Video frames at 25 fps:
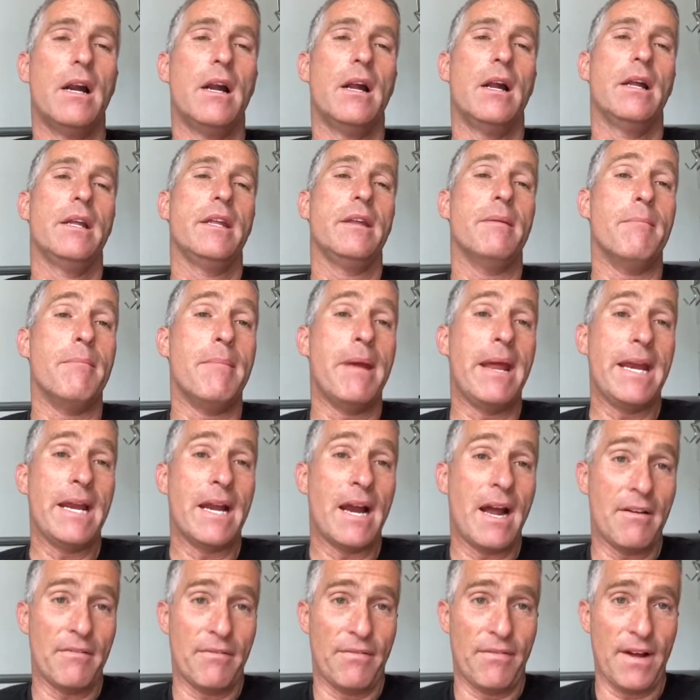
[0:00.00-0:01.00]
You may
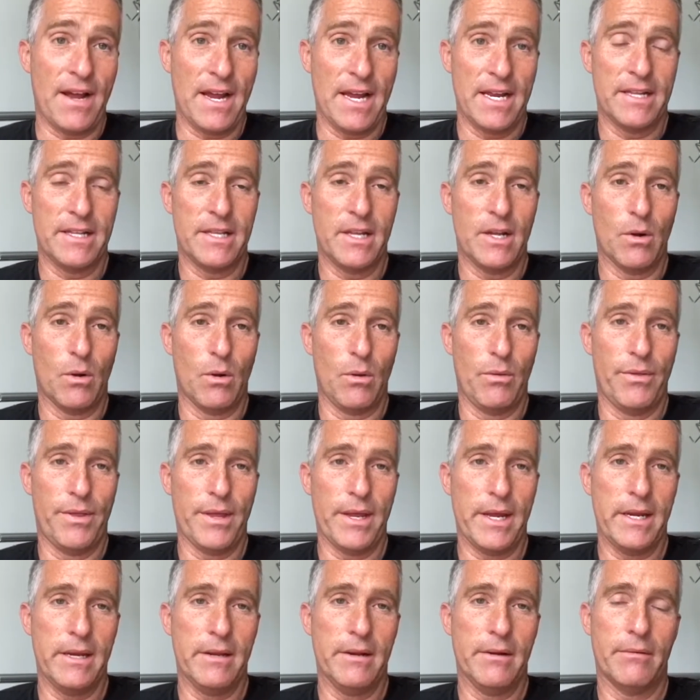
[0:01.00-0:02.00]
not find the old
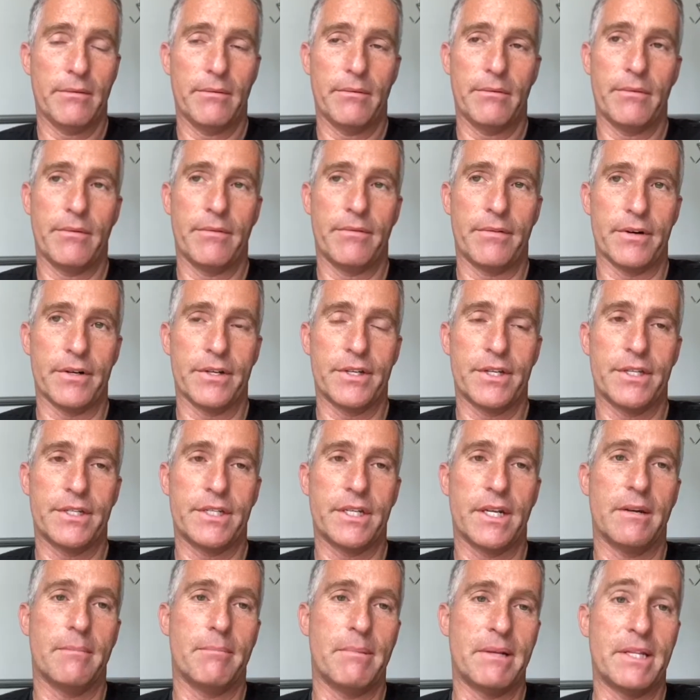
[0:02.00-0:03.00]
thing reverses it,